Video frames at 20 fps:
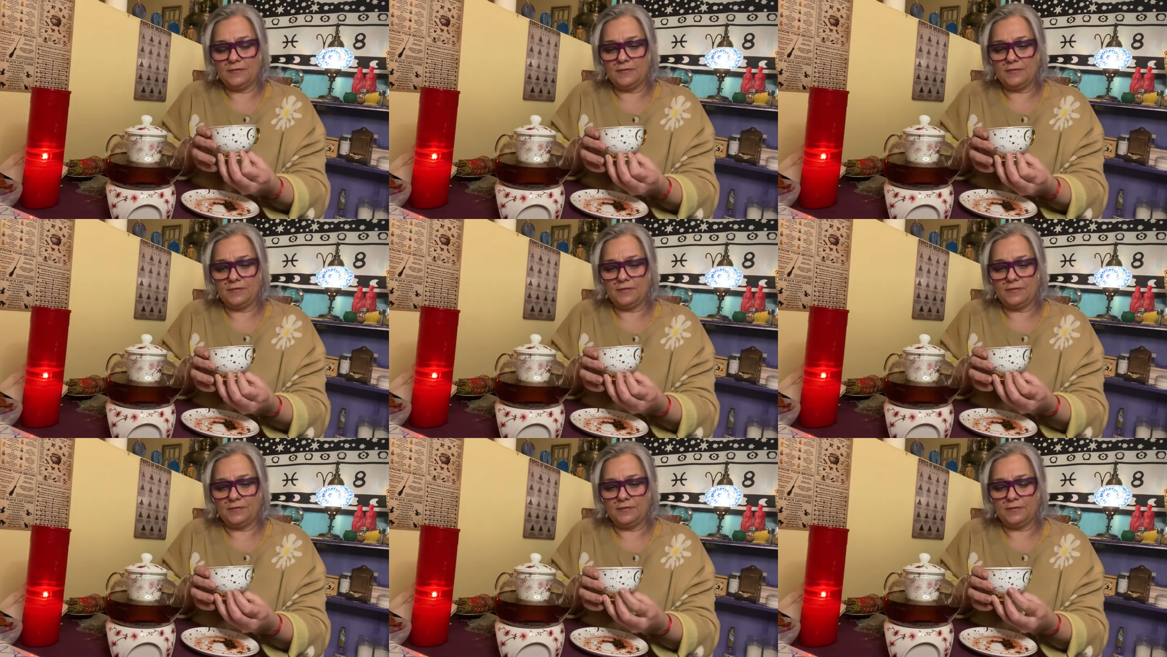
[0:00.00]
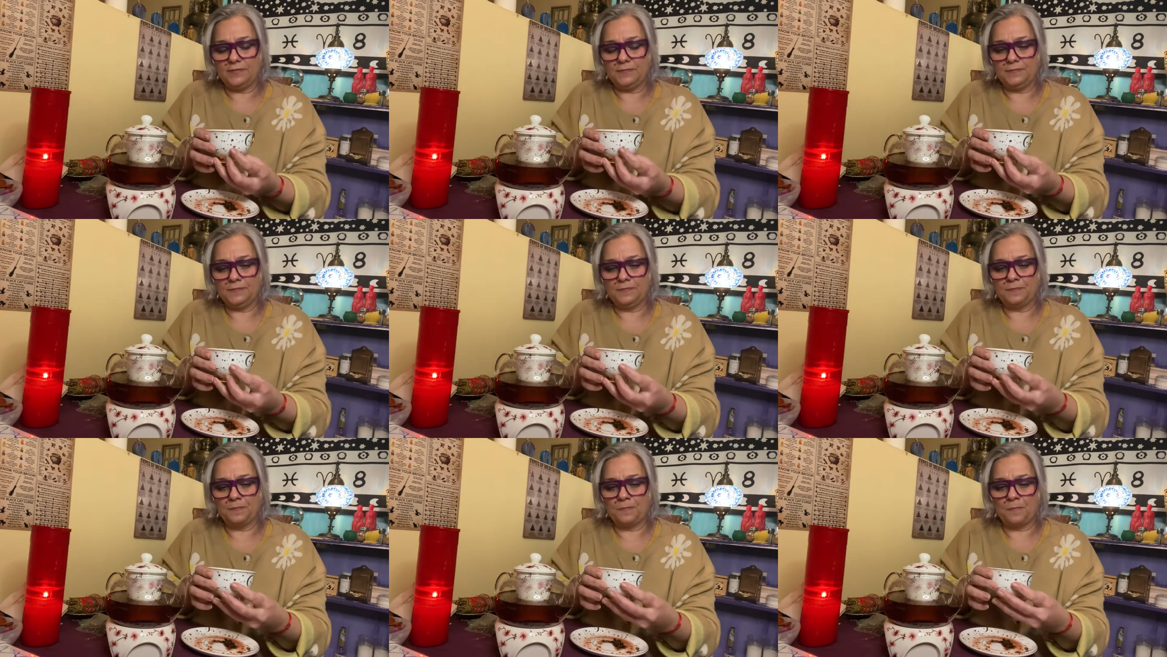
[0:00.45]

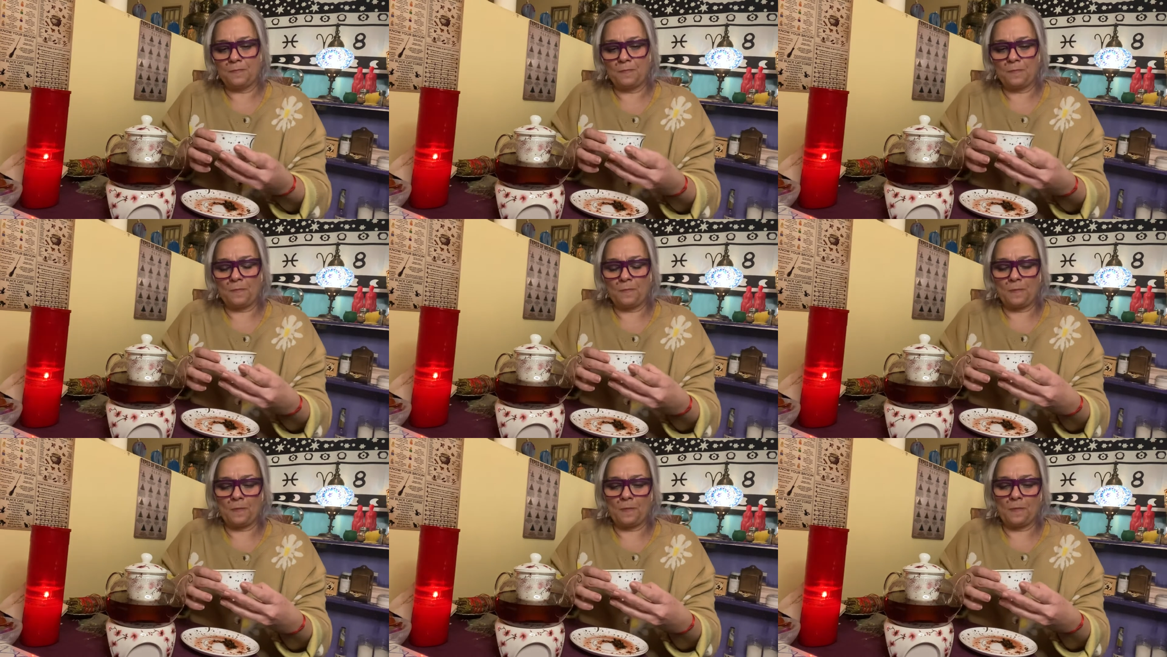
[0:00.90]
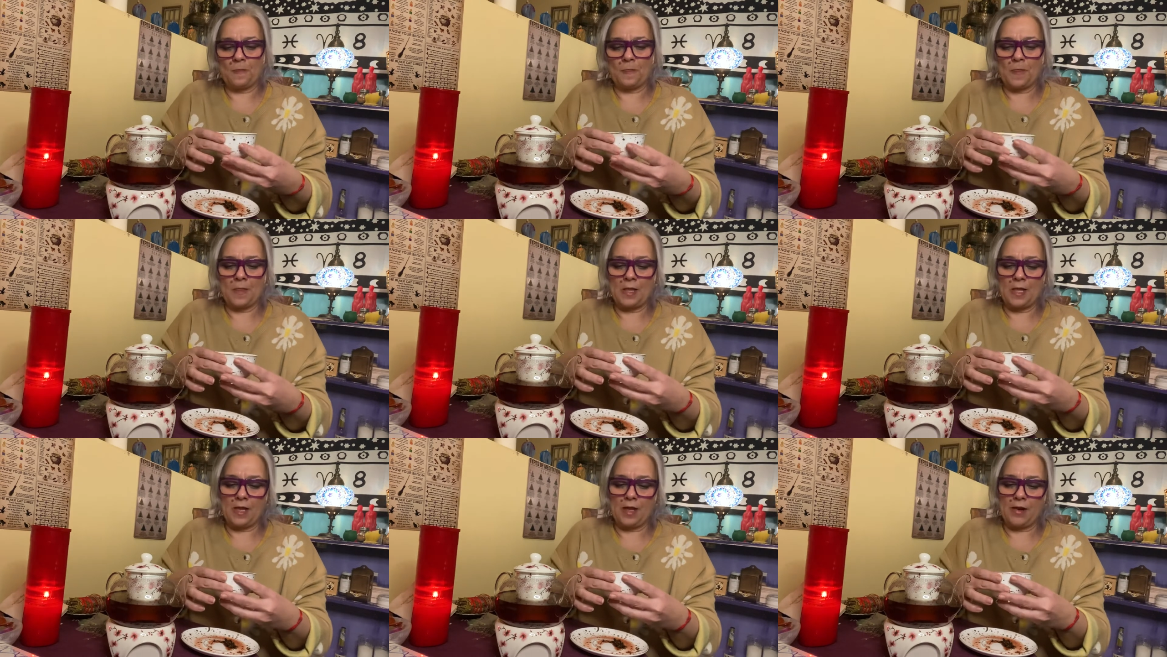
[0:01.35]

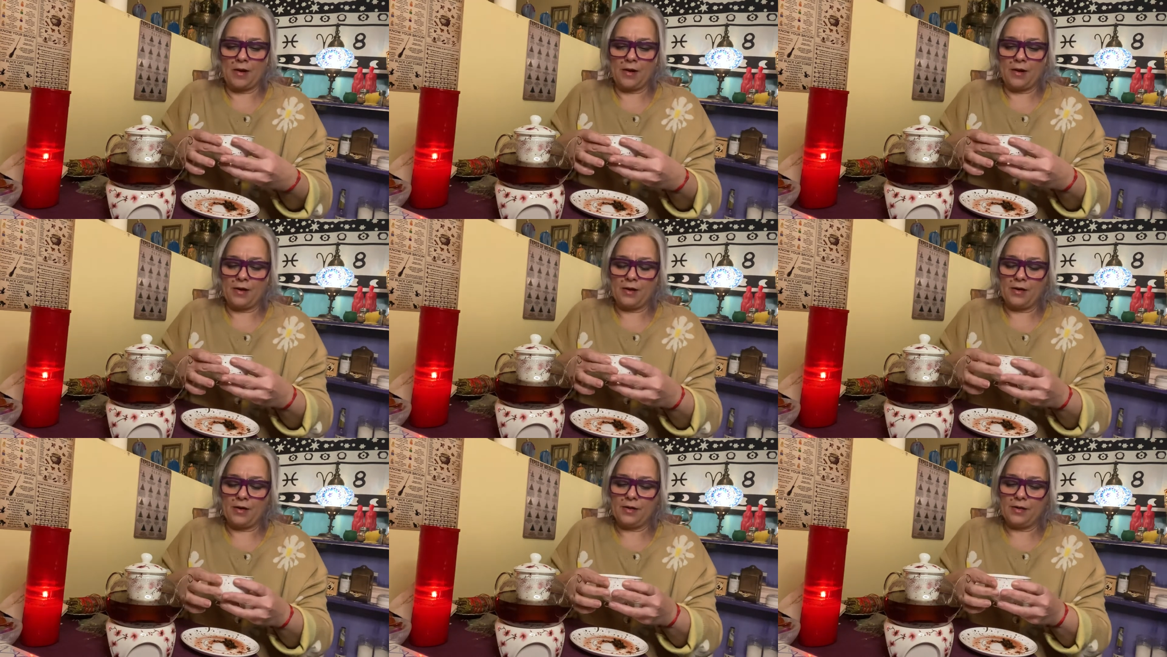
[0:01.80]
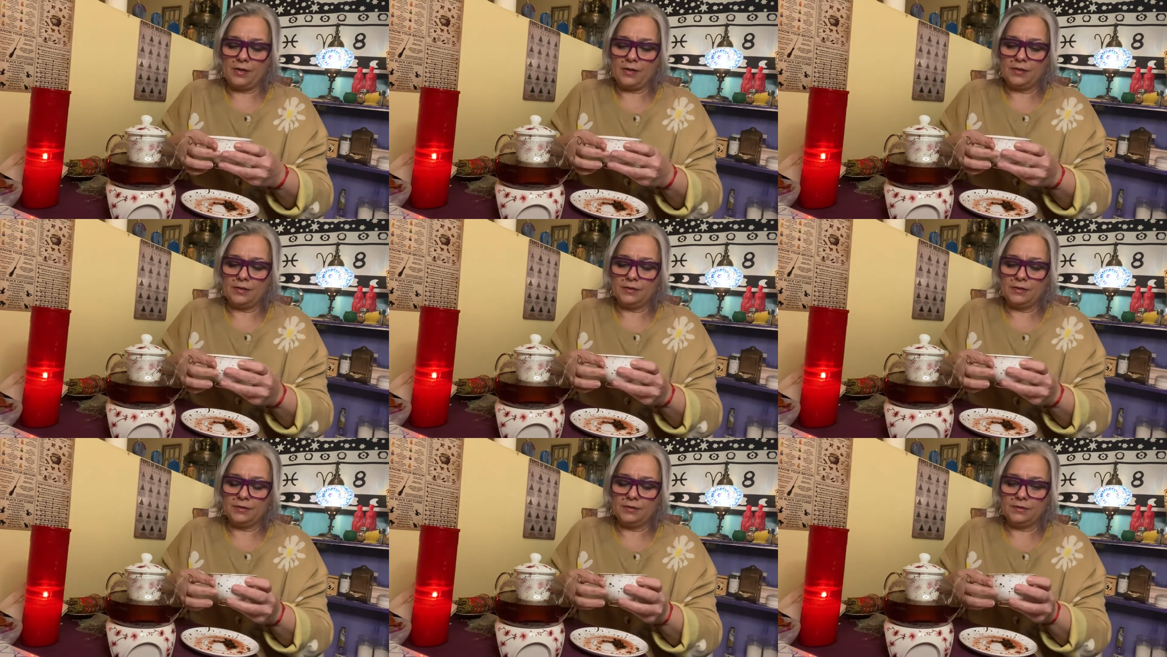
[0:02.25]

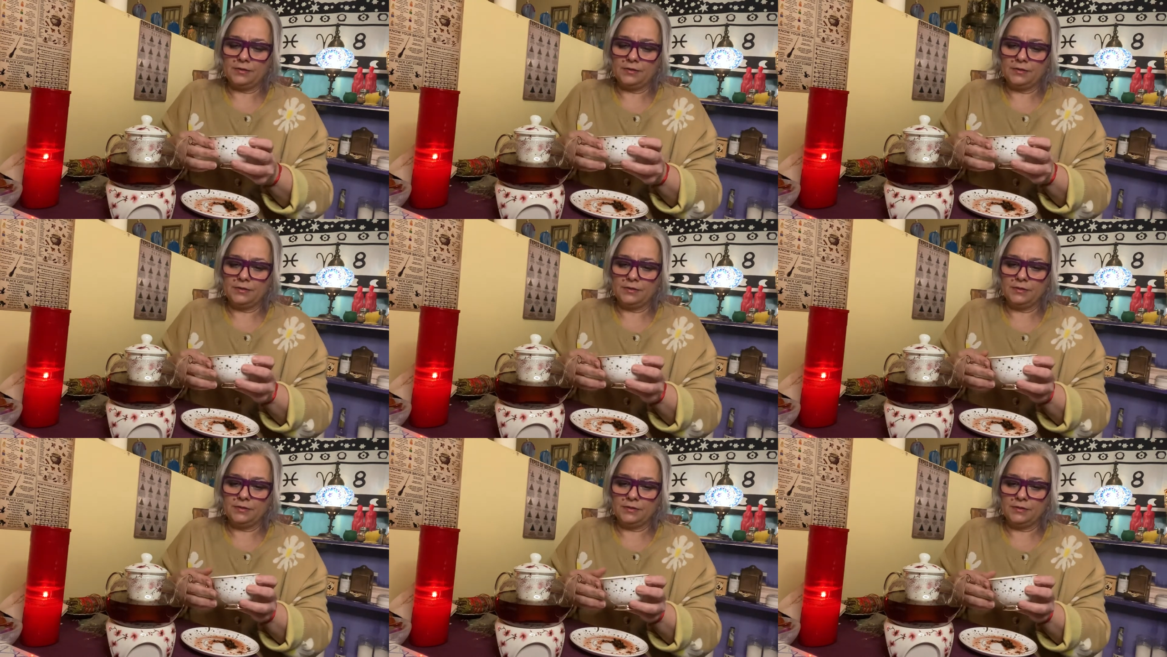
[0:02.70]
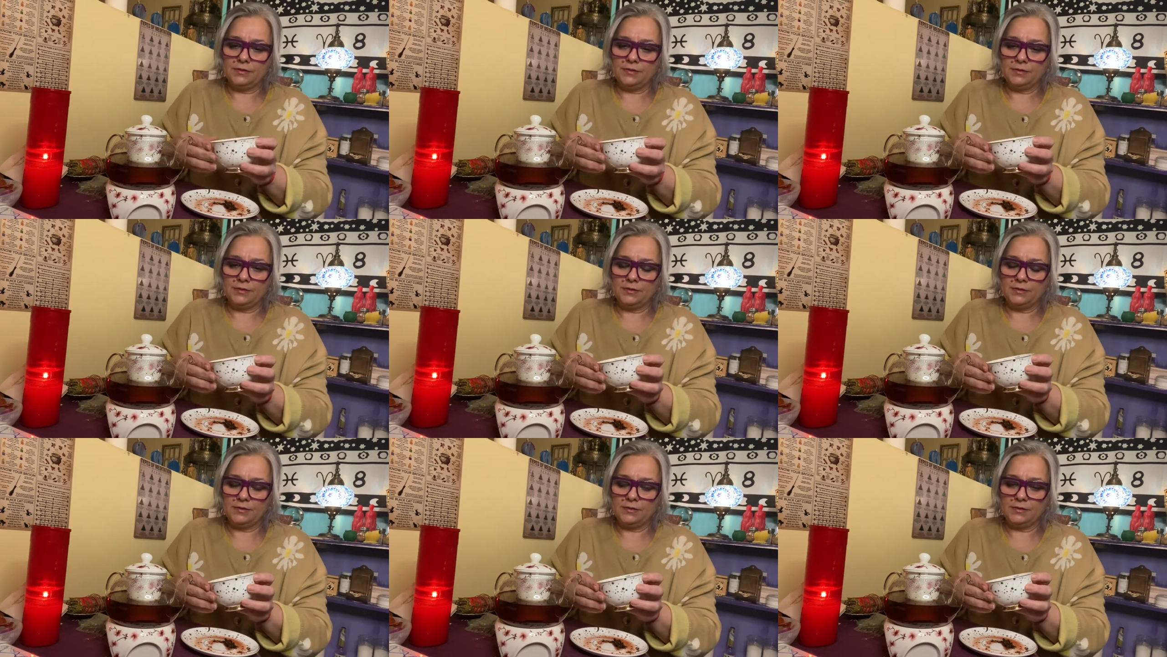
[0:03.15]

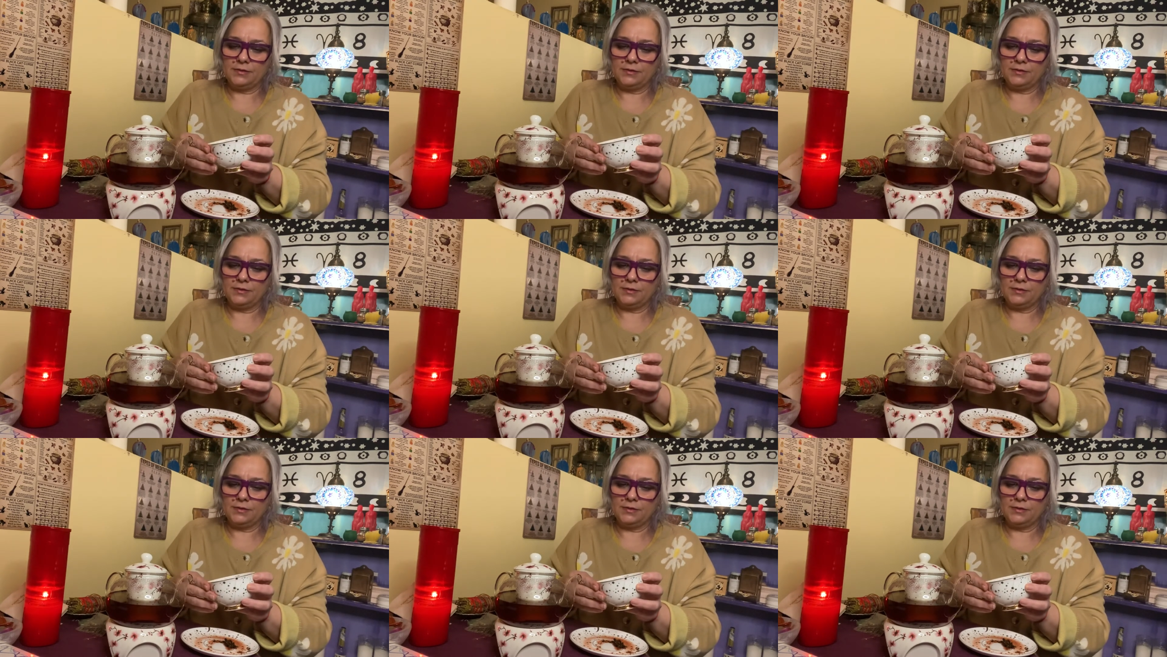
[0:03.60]
Nobody speaks.